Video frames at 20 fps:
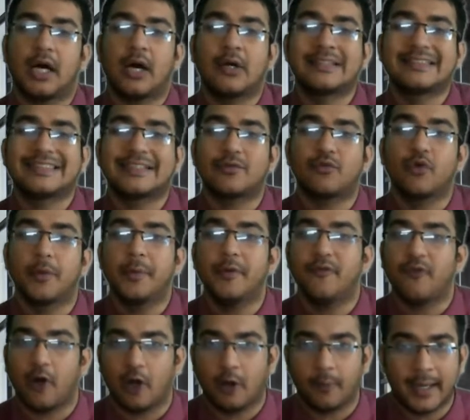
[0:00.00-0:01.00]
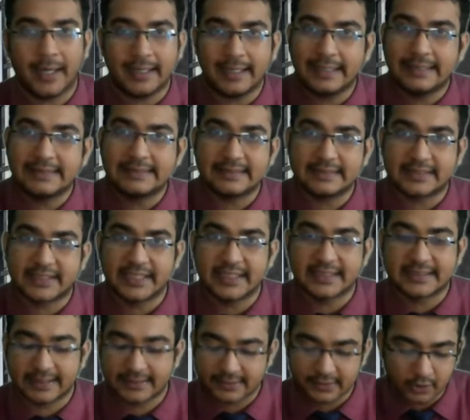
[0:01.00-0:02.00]
answer would be formatted in such
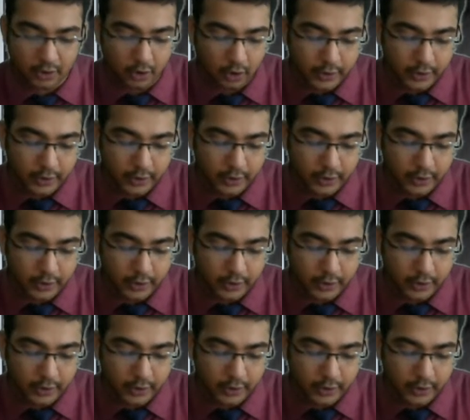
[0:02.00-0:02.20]
cases.